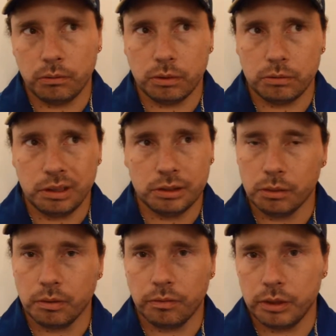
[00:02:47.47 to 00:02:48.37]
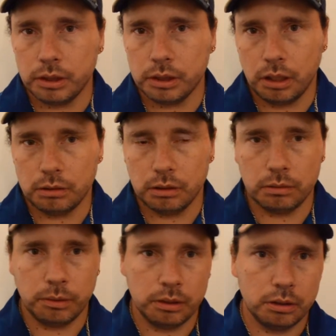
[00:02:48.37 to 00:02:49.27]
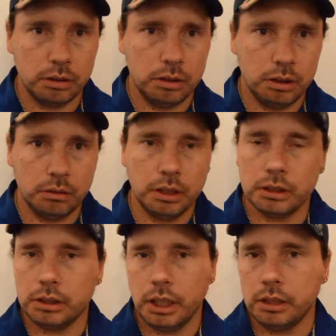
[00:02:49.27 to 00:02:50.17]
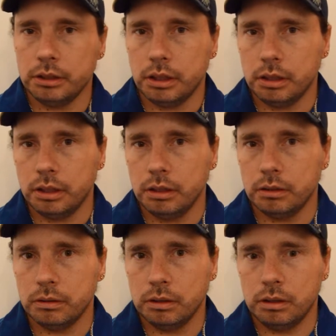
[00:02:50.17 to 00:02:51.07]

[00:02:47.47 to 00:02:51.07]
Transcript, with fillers: Well, that's normal for this household, but you know, things have changed at, you know,